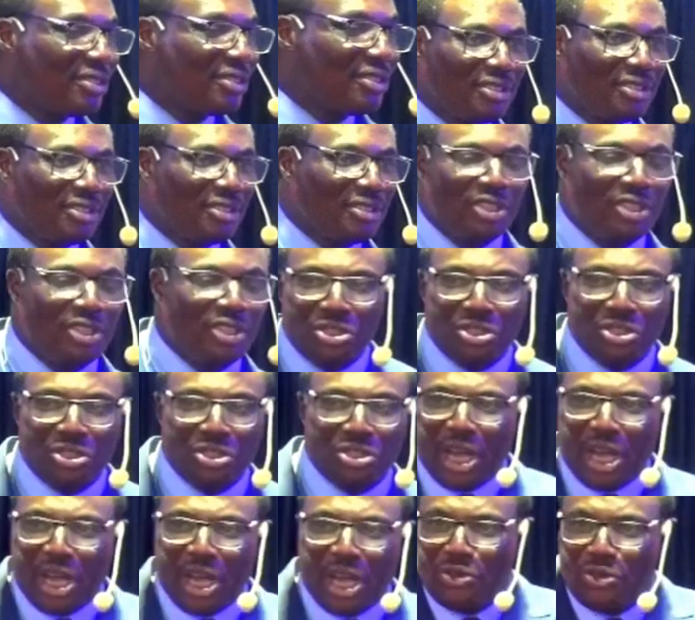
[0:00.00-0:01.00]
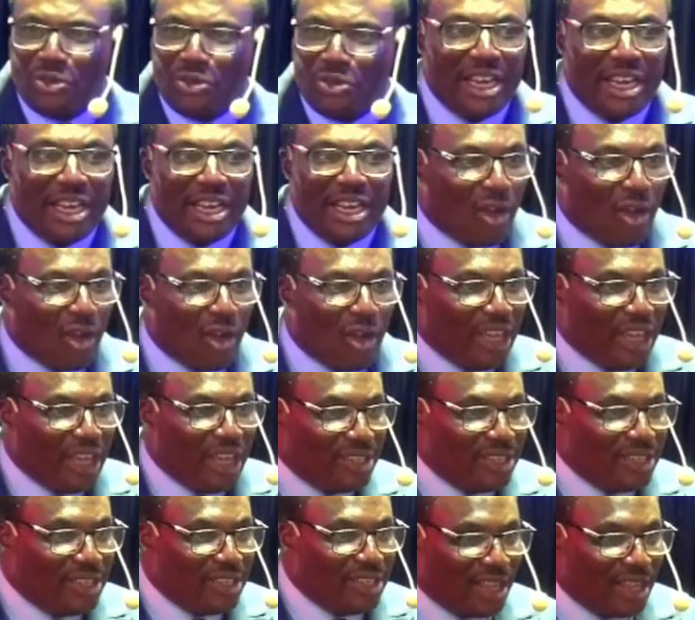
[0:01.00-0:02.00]
You can't do any accord against them.
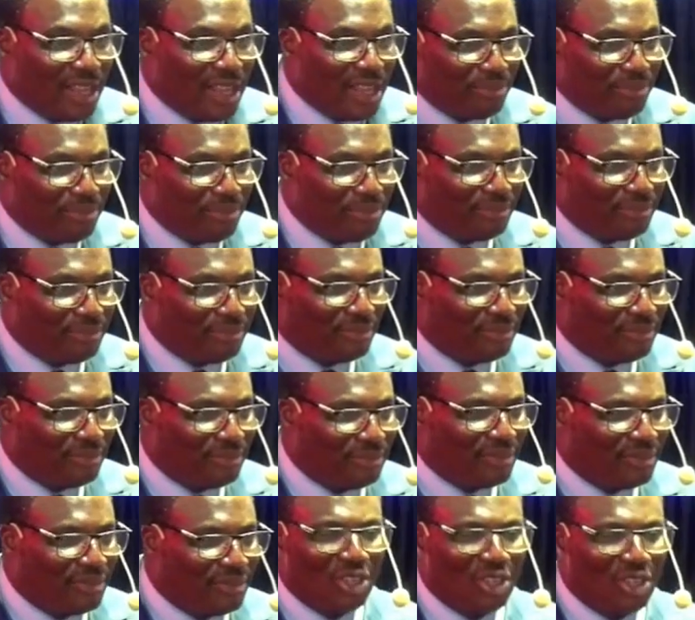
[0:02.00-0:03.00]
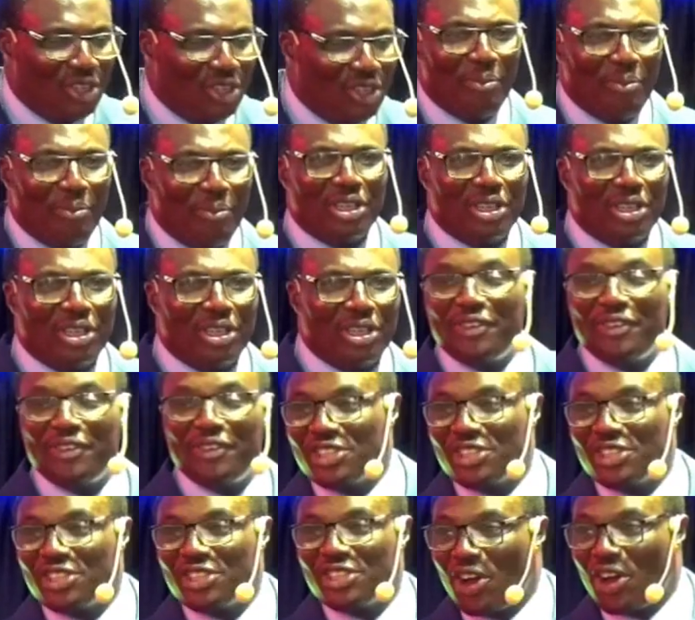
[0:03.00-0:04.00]
But if it is your
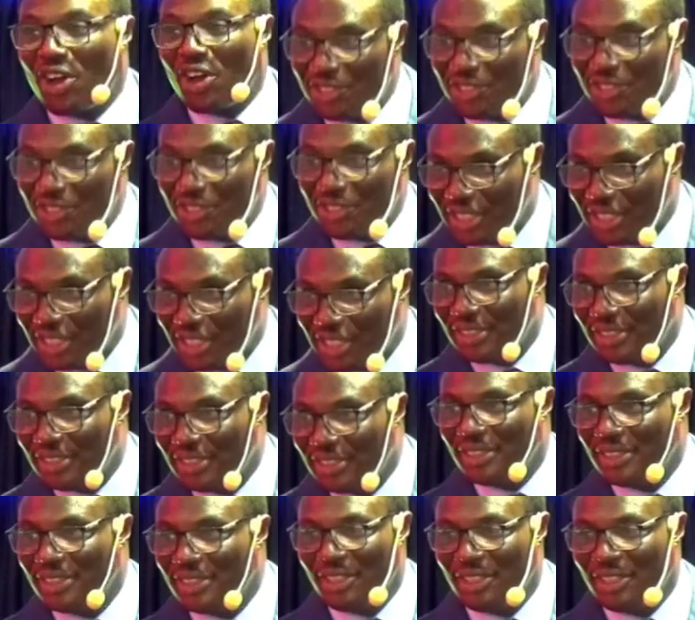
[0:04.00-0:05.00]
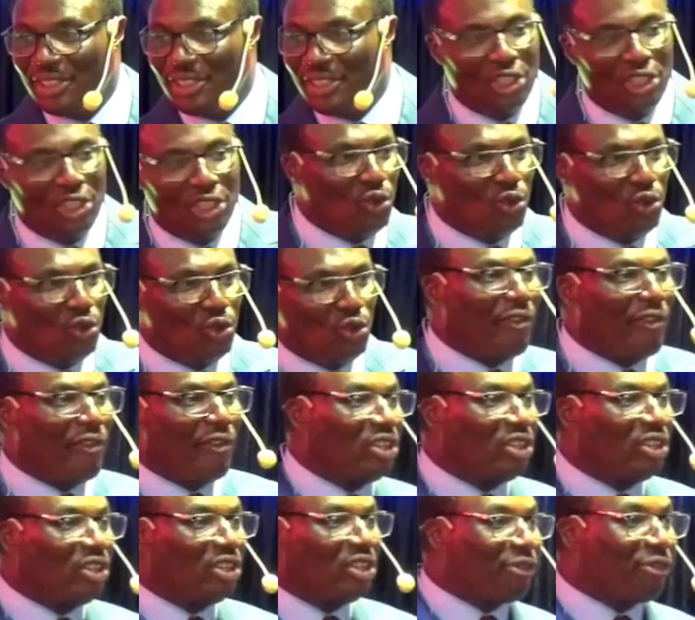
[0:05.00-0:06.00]
country, you have all the
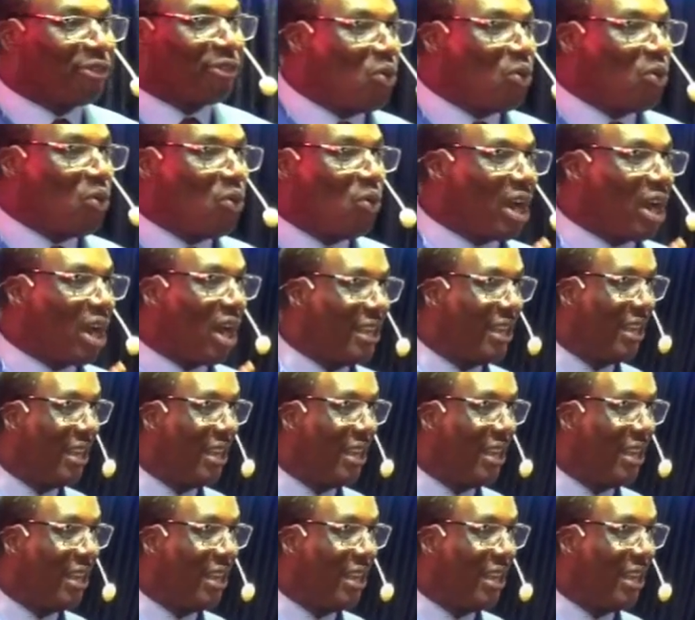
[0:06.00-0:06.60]
full rights and